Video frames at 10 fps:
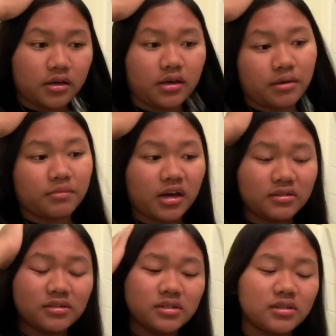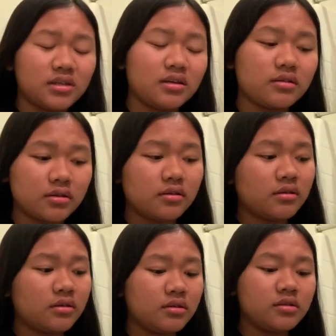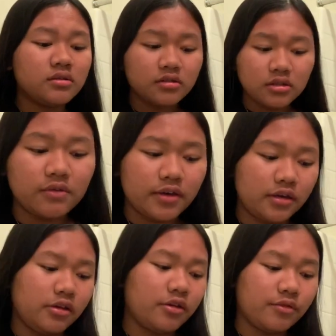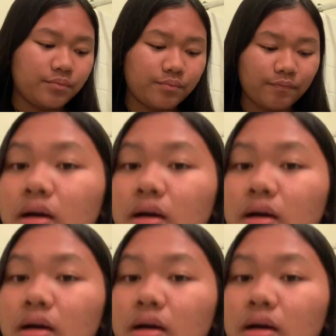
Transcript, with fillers: I'm kind of just like, do it, you know?